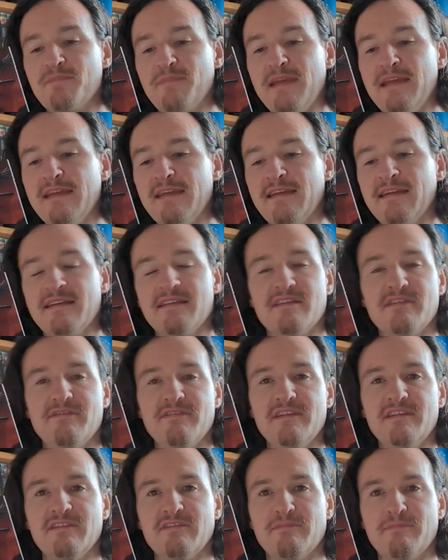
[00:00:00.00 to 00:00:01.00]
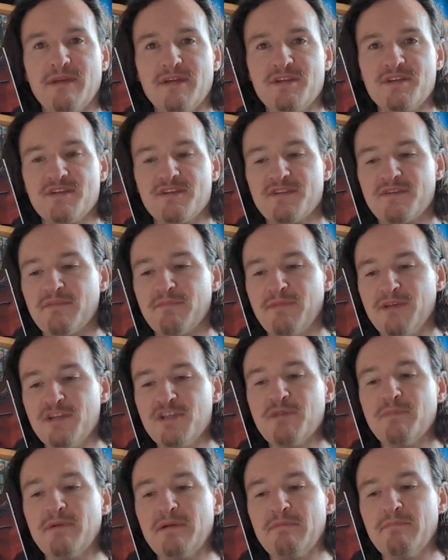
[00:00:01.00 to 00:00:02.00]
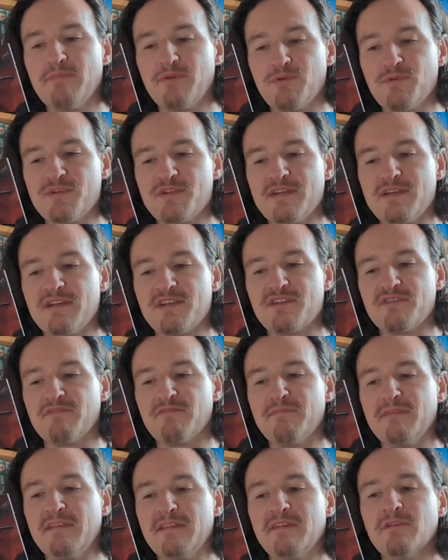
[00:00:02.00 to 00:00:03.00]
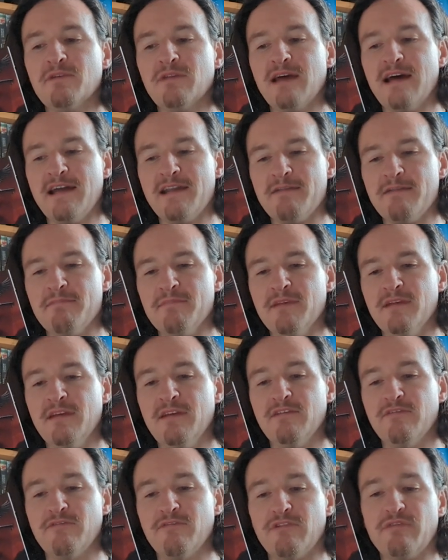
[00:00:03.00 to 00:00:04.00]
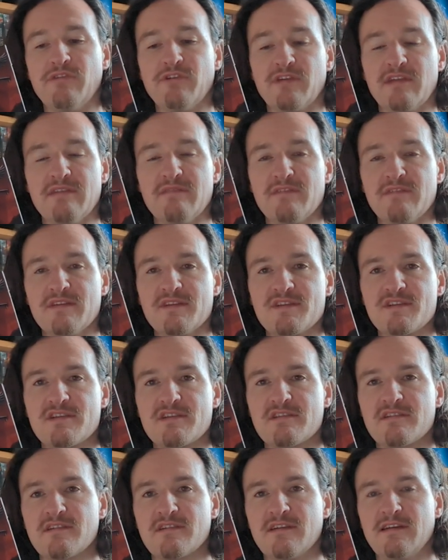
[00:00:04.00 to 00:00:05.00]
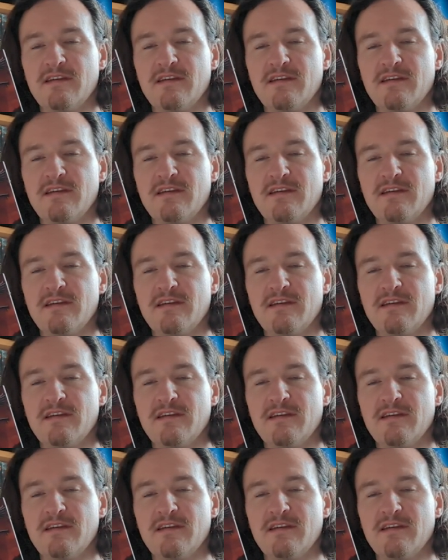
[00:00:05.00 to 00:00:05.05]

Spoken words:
begging at the feet of Bishop Ambrosius of Mediolanum for forgiveness.